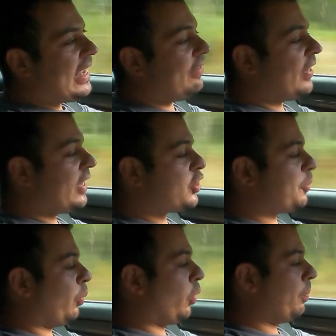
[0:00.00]
Even in
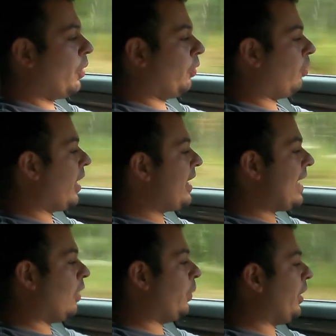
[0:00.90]
sport mode, right
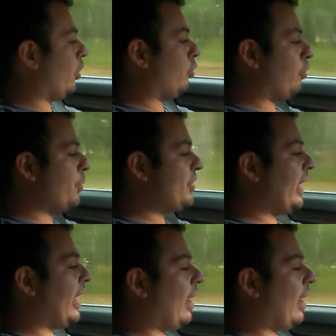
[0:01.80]
now we are cruising,